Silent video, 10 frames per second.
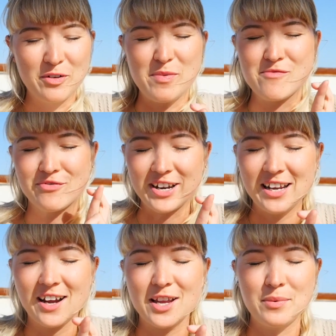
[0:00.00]
We've been really
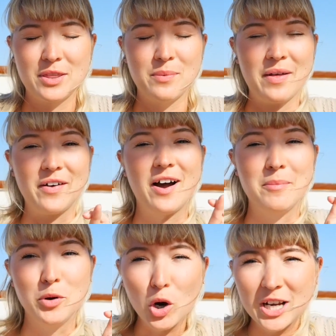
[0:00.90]
lucky with the weather.
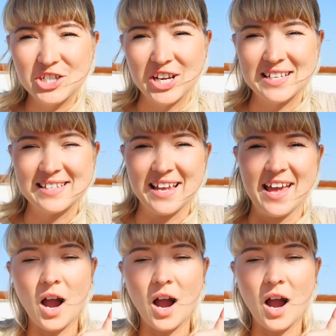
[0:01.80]
I'm not going to jinx it.